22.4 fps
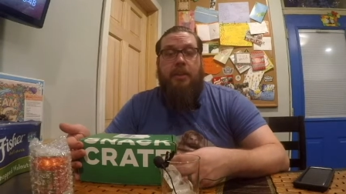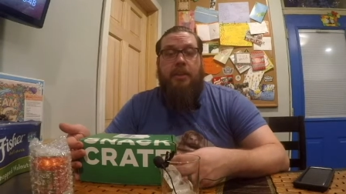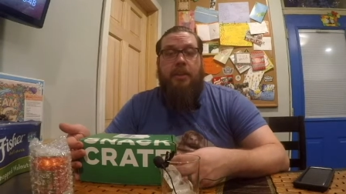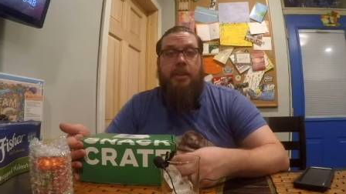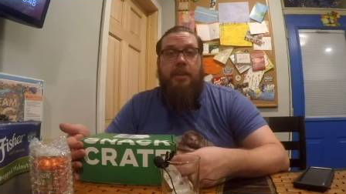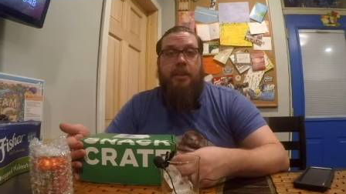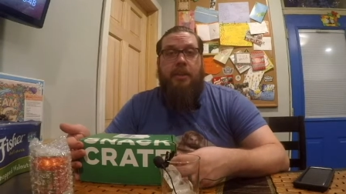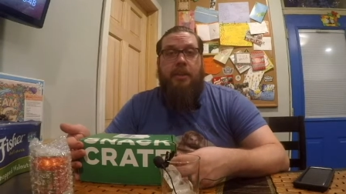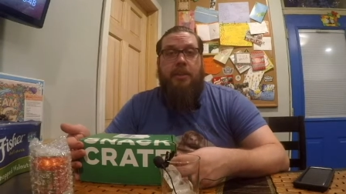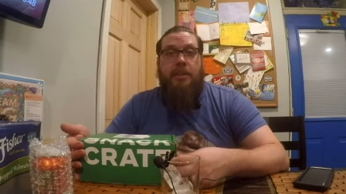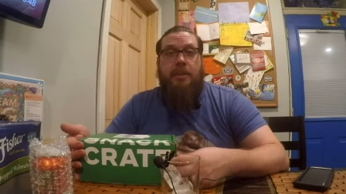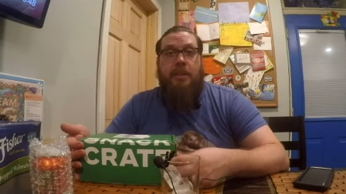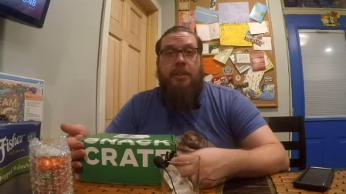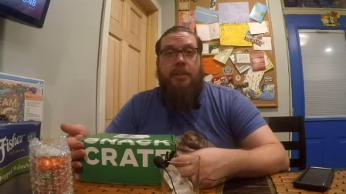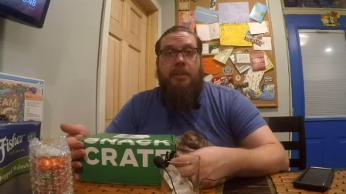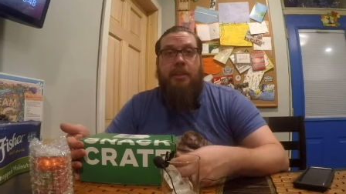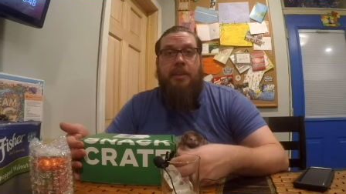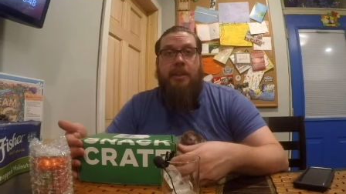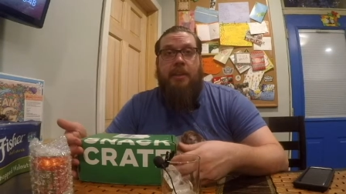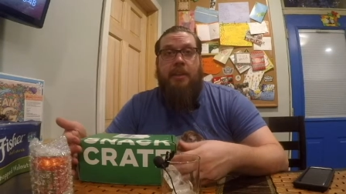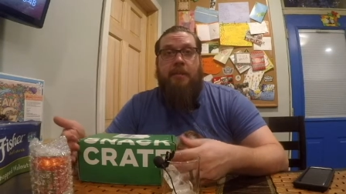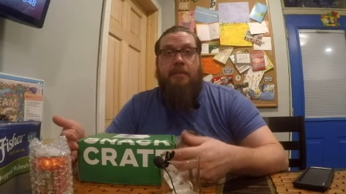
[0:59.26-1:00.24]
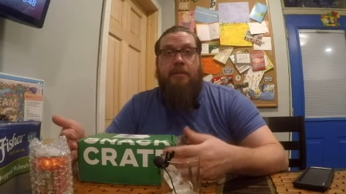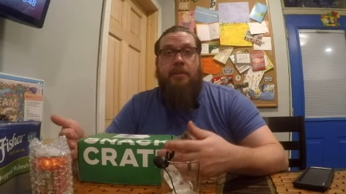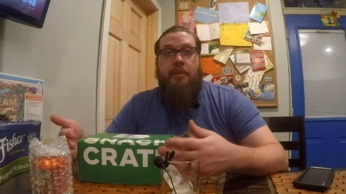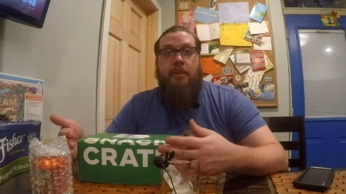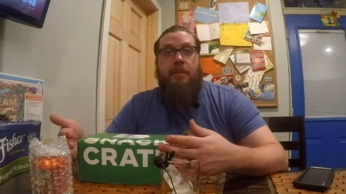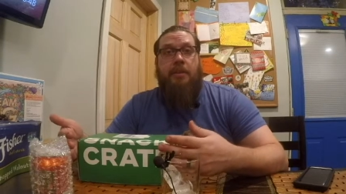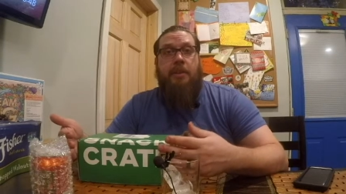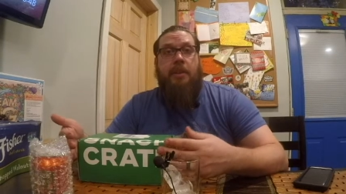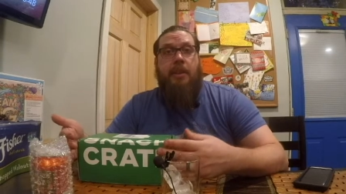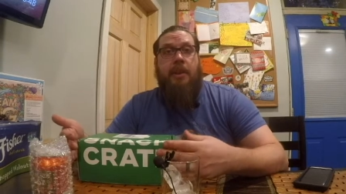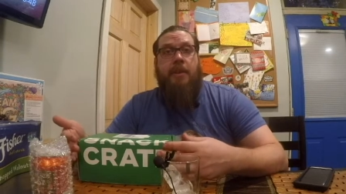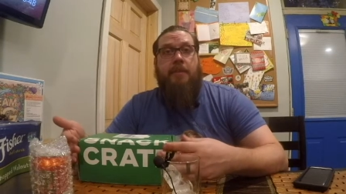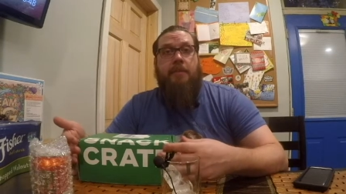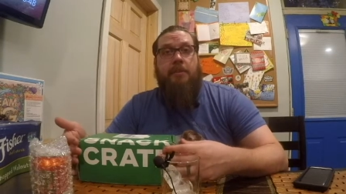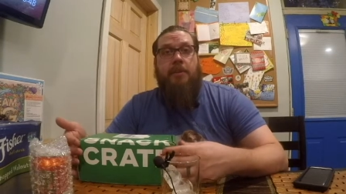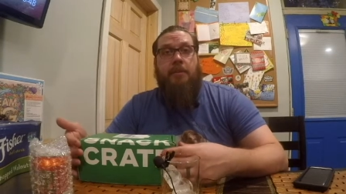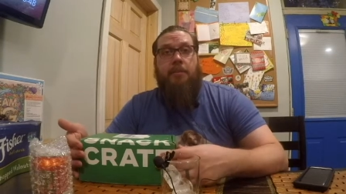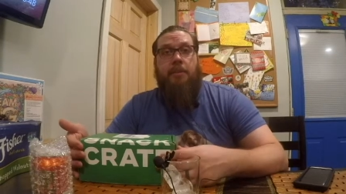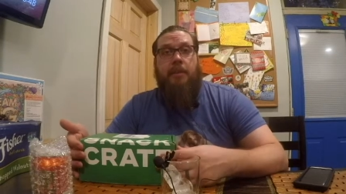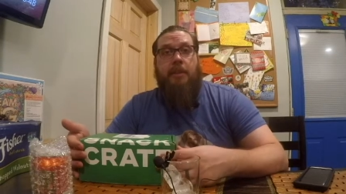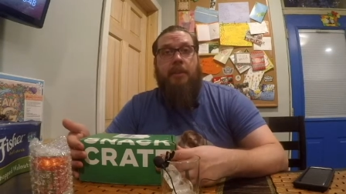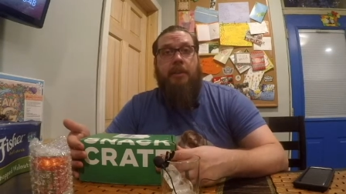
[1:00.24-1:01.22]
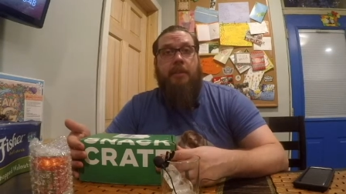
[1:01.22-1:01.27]
now, that's not saying every year they have
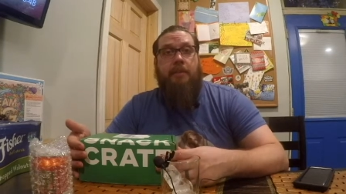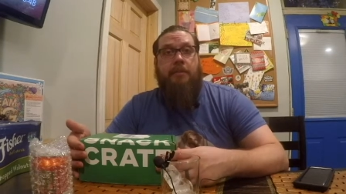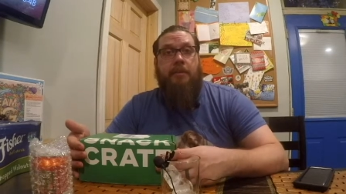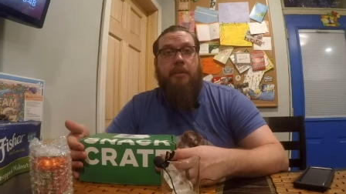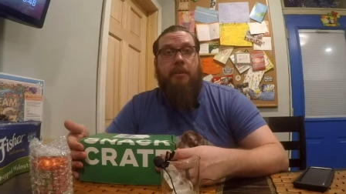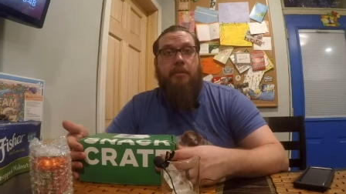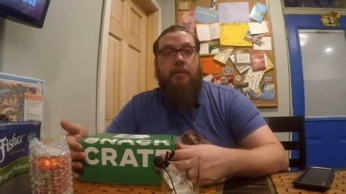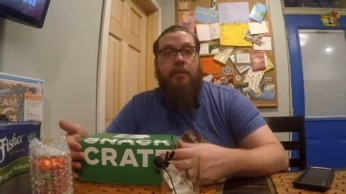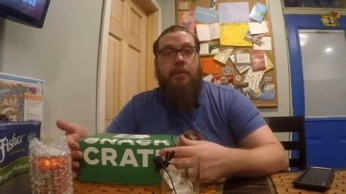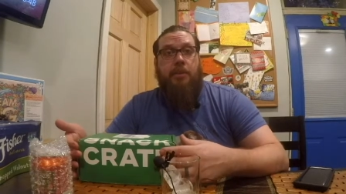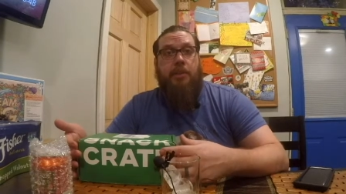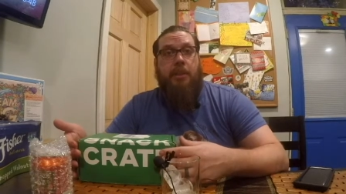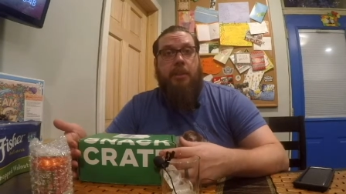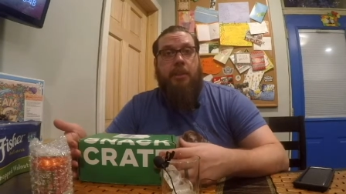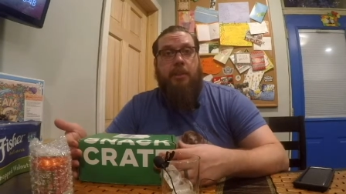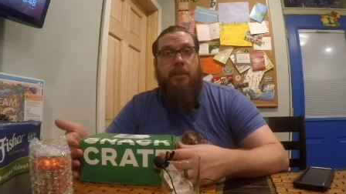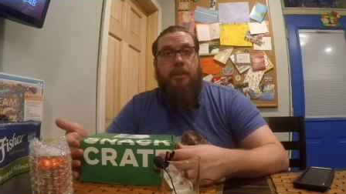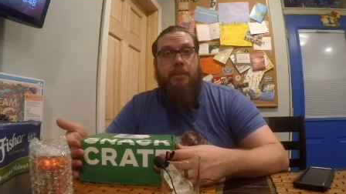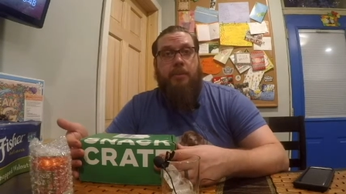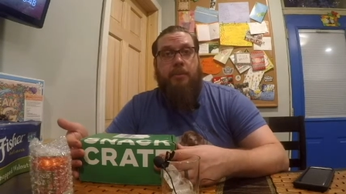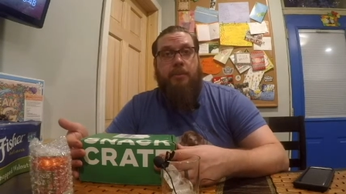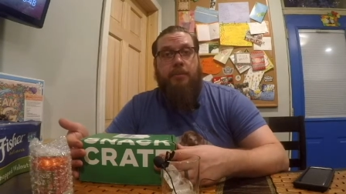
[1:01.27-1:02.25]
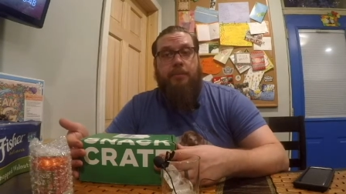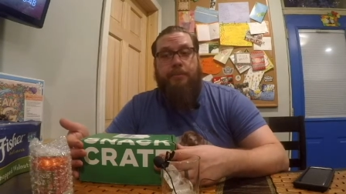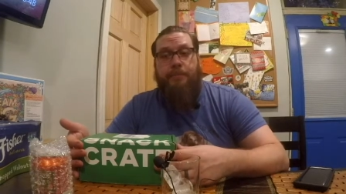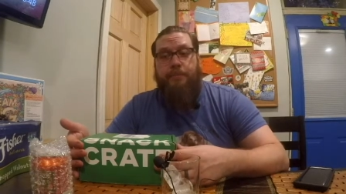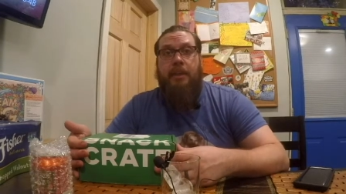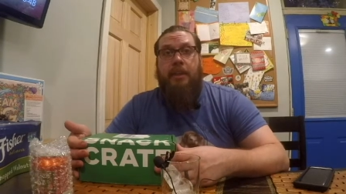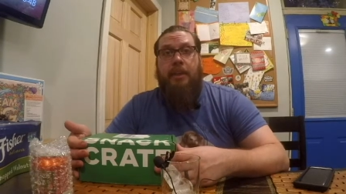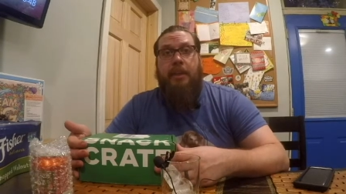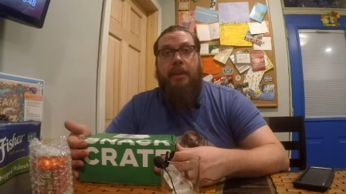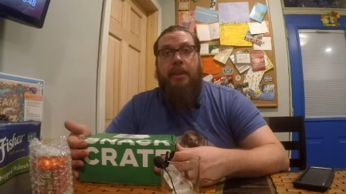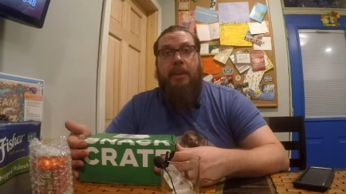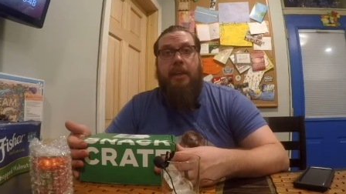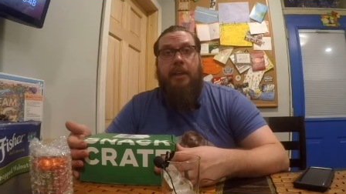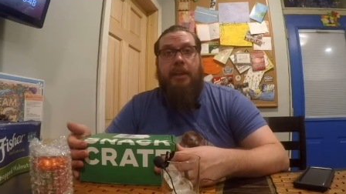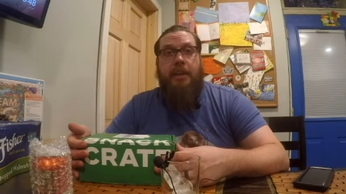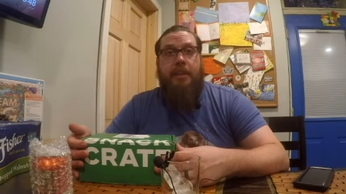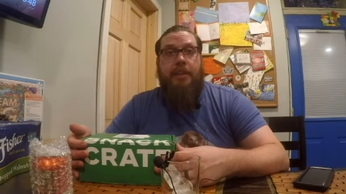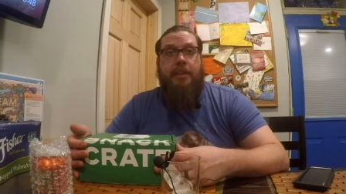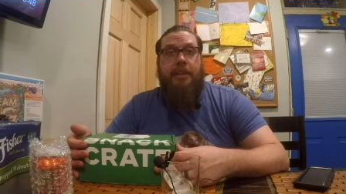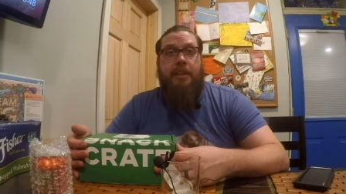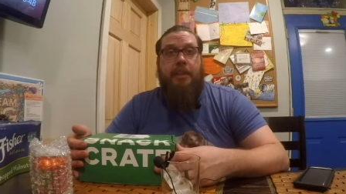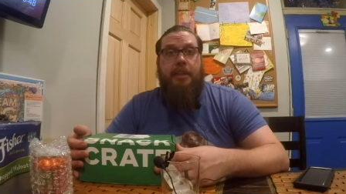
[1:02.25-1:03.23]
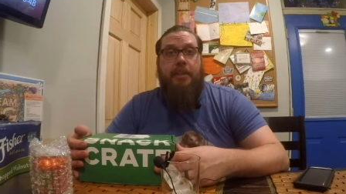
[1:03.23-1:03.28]
something different, which they do. I
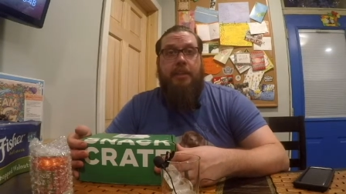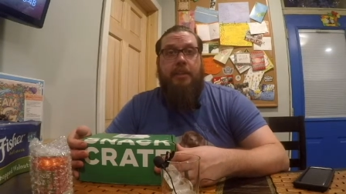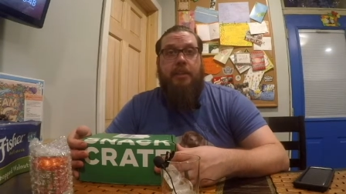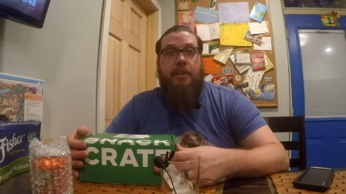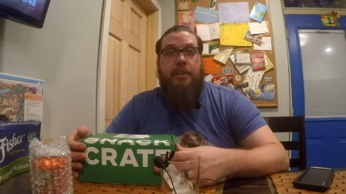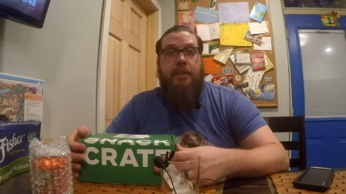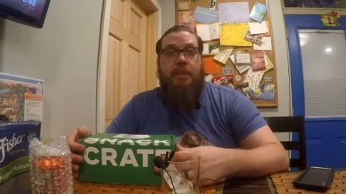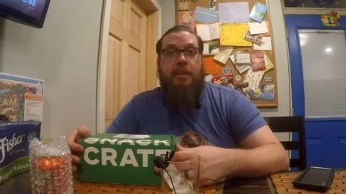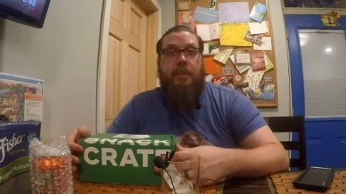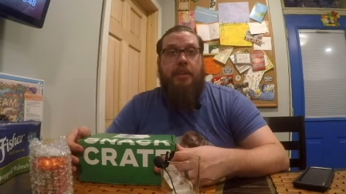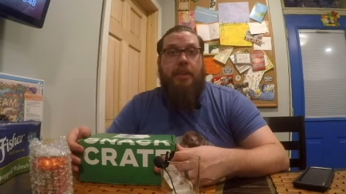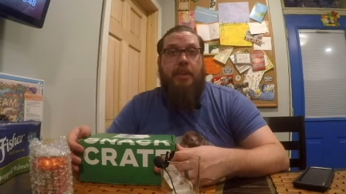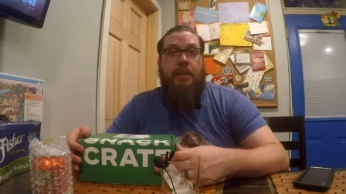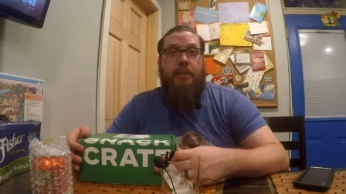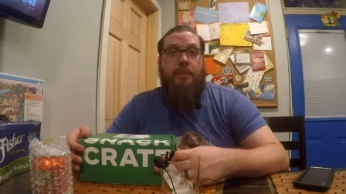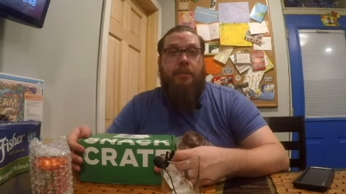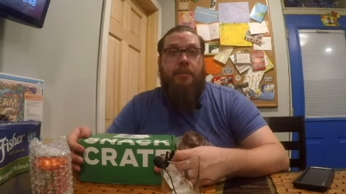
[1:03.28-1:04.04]
decided that I